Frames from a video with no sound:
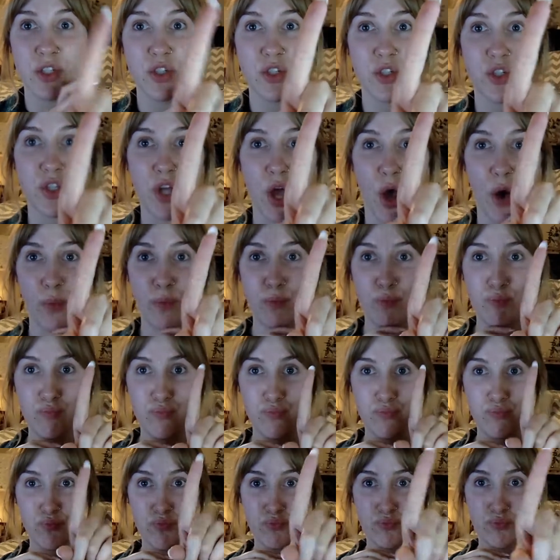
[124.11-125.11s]
So,
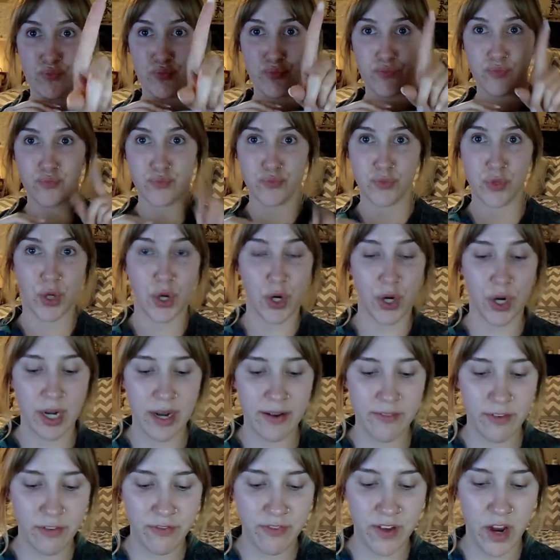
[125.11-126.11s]
girl,
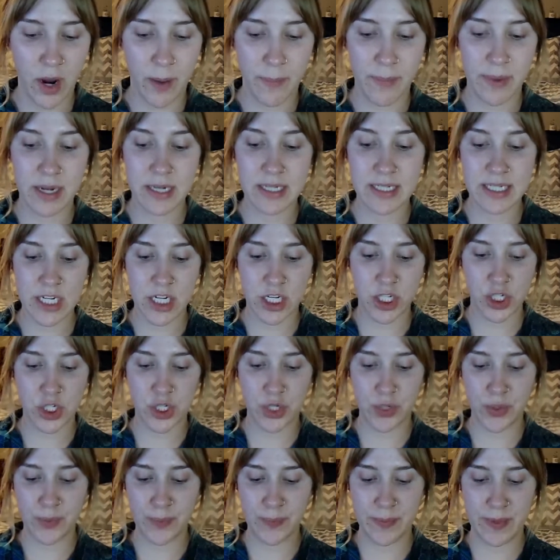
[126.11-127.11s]
never fear. I'm going to
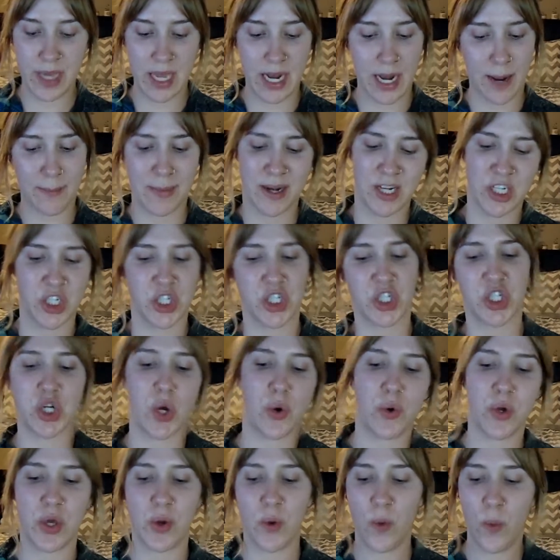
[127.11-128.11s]
teach you and I'm going to
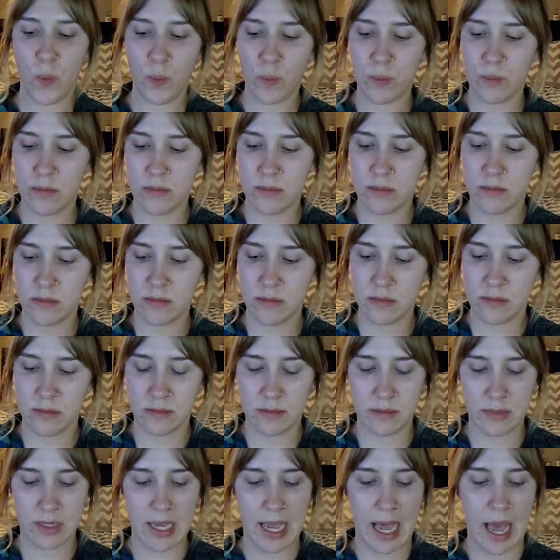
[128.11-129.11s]
show you
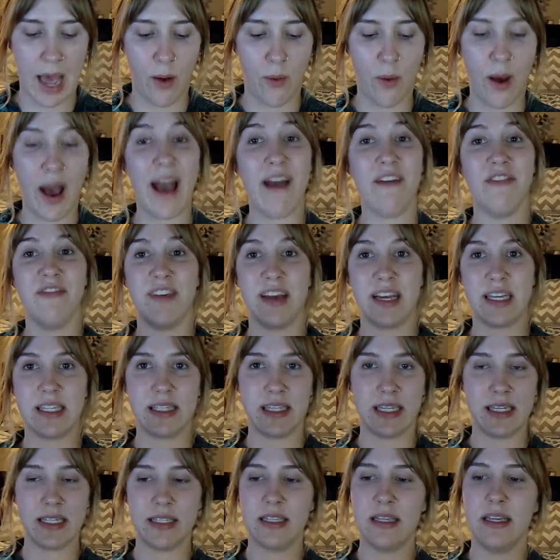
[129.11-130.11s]
how I fix
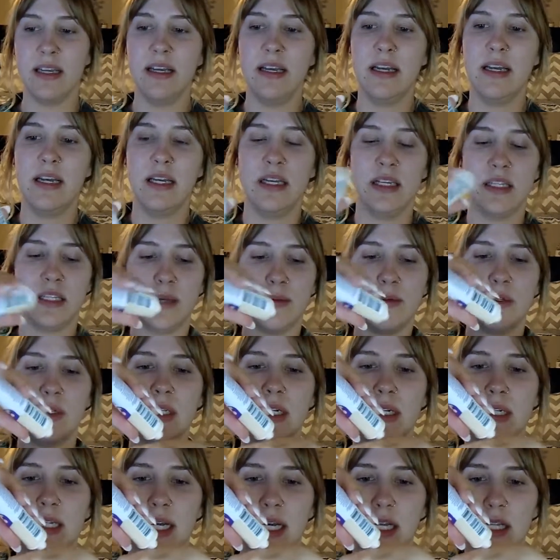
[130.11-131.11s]
this. So I'm
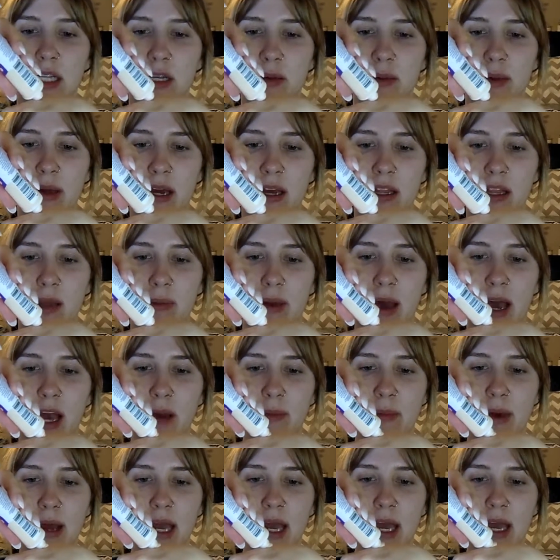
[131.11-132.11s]
just going to take a little bit on the
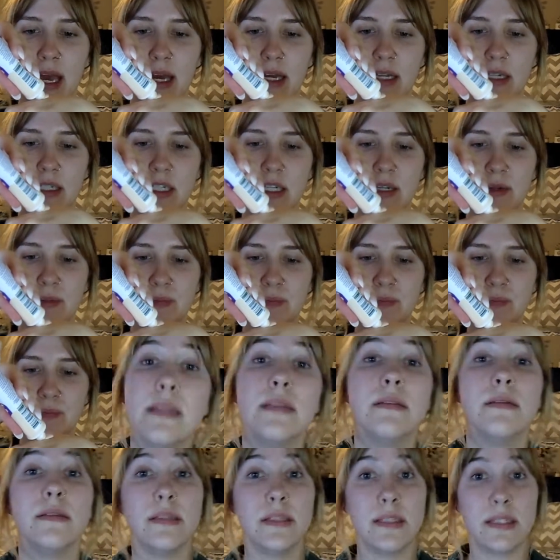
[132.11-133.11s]
back of my hand.
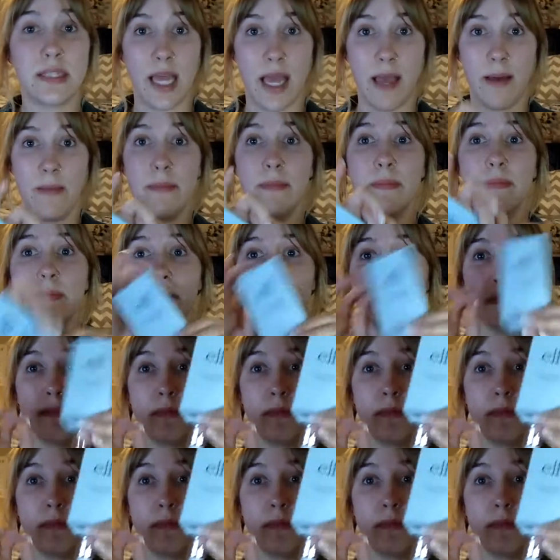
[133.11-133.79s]
Same.